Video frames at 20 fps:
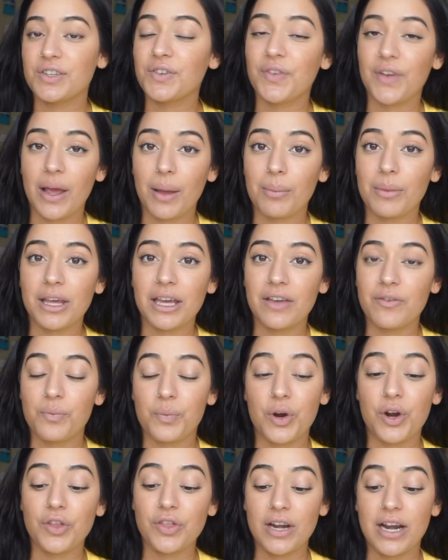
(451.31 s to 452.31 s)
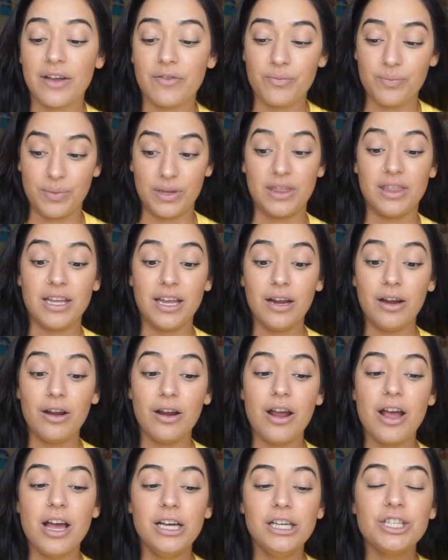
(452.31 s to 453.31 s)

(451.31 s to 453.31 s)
or family give birth, and I've been there.